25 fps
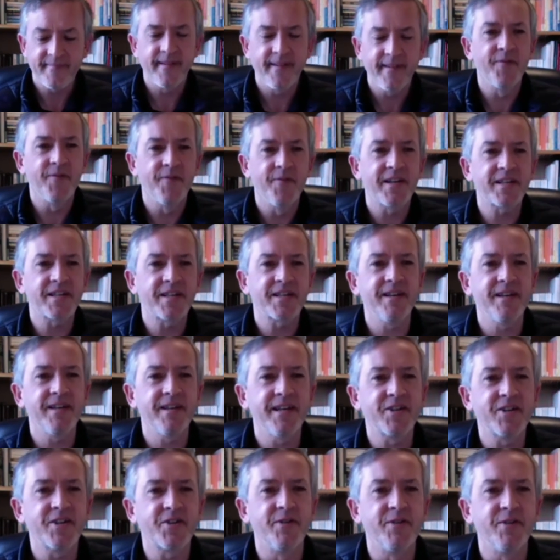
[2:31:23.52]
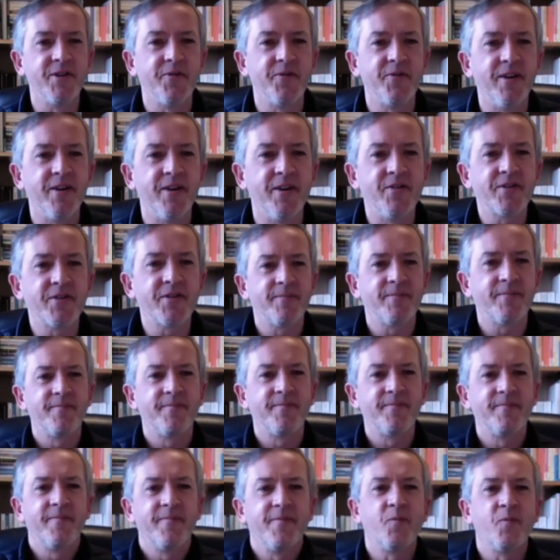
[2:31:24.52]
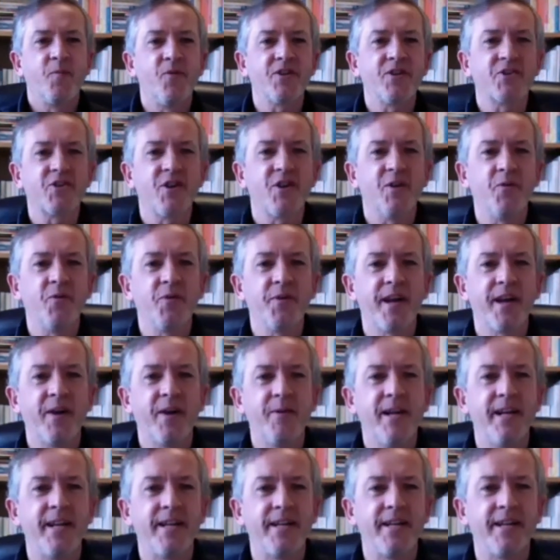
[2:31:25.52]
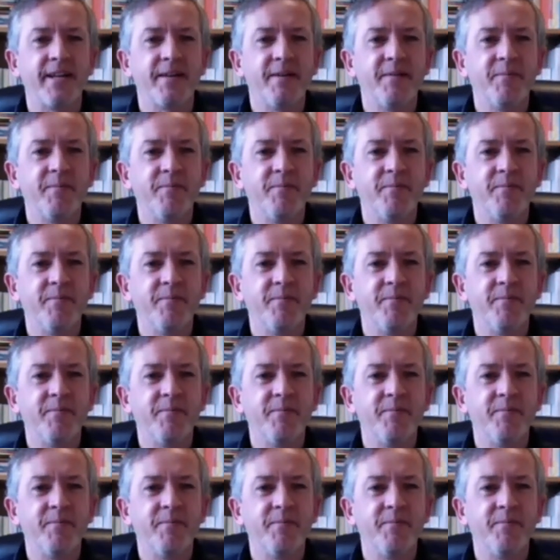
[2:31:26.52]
on that slightly surreal note, the workshop will now end.